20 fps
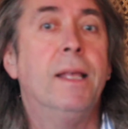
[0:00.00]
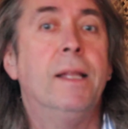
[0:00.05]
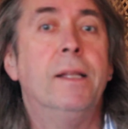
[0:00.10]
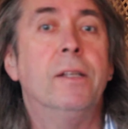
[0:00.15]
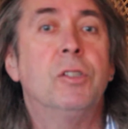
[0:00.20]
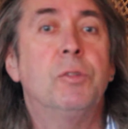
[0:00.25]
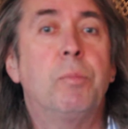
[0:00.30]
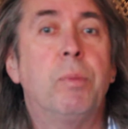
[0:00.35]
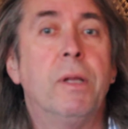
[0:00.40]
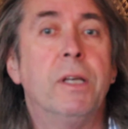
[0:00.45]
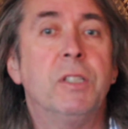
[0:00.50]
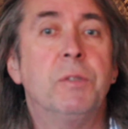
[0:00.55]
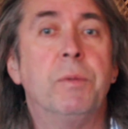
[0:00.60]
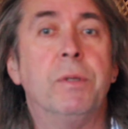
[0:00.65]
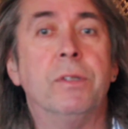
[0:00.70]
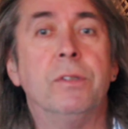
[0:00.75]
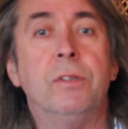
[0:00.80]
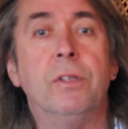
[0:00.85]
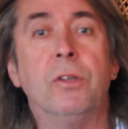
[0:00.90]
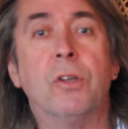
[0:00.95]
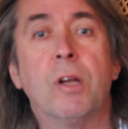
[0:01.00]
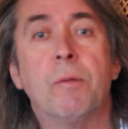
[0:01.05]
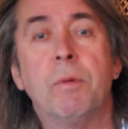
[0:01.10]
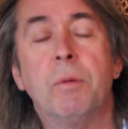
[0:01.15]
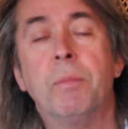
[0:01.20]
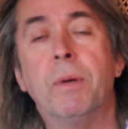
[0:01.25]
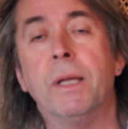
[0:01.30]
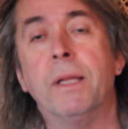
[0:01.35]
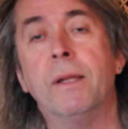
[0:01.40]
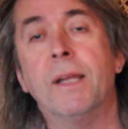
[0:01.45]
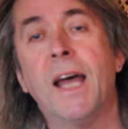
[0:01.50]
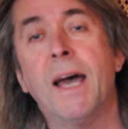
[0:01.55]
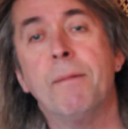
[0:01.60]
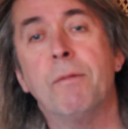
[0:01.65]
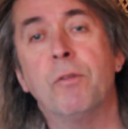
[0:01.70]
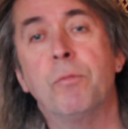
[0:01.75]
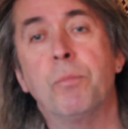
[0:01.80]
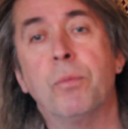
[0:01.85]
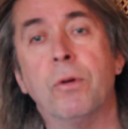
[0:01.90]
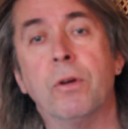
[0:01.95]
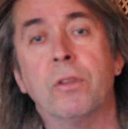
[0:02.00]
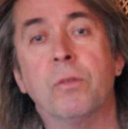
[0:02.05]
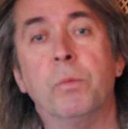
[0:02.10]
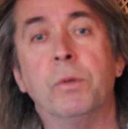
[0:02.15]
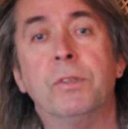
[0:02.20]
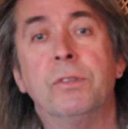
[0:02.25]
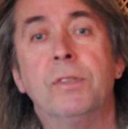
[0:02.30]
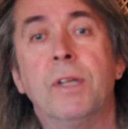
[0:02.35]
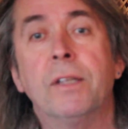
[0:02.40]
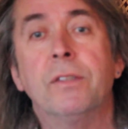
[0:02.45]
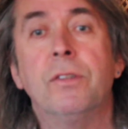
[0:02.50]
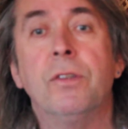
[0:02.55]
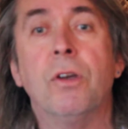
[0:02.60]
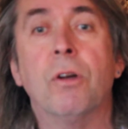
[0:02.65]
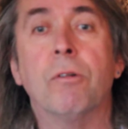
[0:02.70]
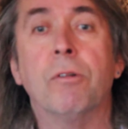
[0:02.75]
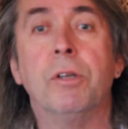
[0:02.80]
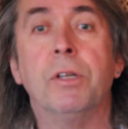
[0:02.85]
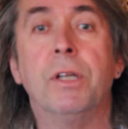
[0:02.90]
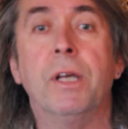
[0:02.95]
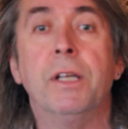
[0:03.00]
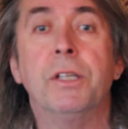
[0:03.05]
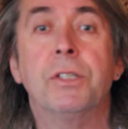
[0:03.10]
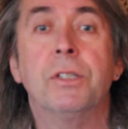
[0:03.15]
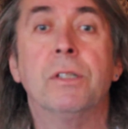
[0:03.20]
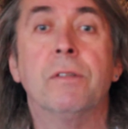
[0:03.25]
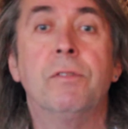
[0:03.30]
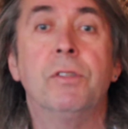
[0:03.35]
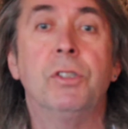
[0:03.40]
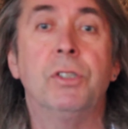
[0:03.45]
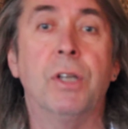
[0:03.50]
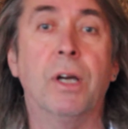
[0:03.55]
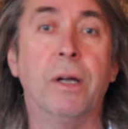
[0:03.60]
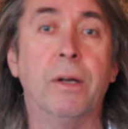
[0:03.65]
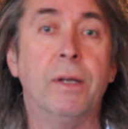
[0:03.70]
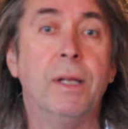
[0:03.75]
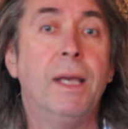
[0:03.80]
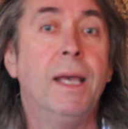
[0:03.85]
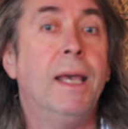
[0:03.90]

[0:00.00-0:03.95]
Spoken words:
This placement is determined by the time of birth, which sets the orientation of the chart